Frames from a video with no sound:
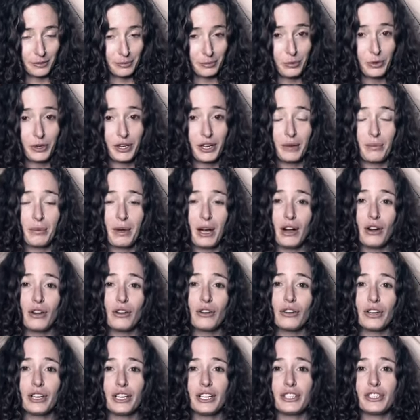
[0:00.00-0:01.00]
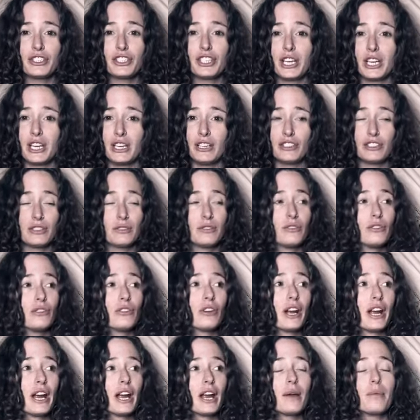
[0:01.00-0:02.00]
bring about great change and
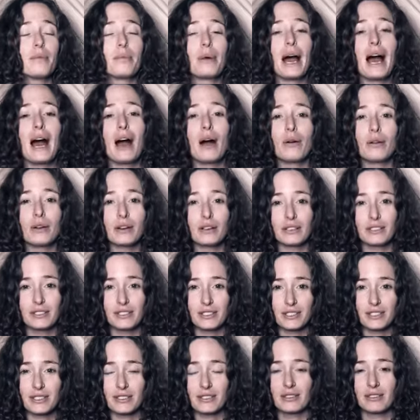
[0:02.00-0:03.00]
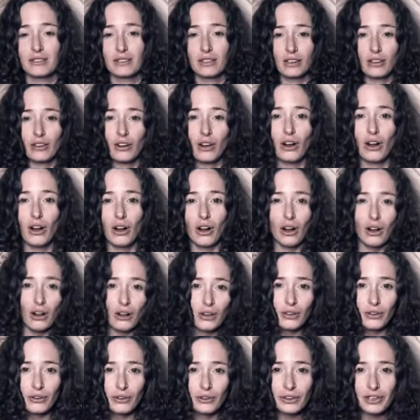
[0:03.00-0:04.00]
great powers that are
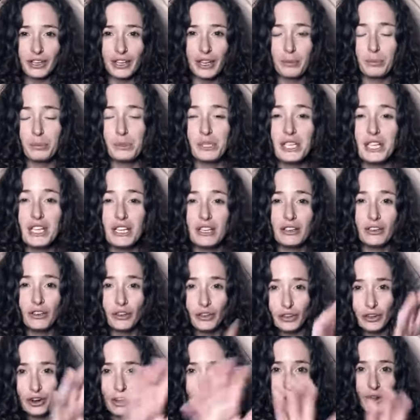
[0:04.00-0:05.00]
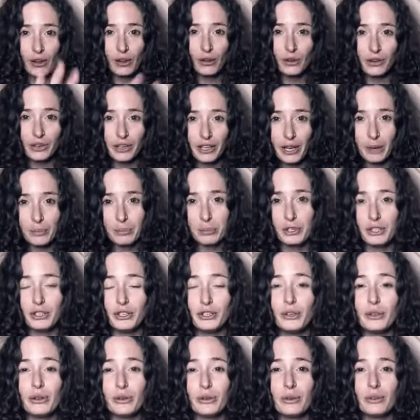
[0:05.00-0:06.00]
all already up in here and all already up in
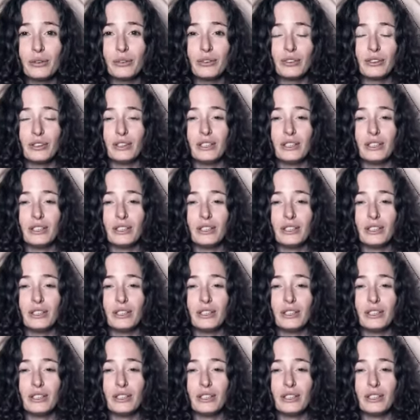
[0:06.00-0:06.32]
you.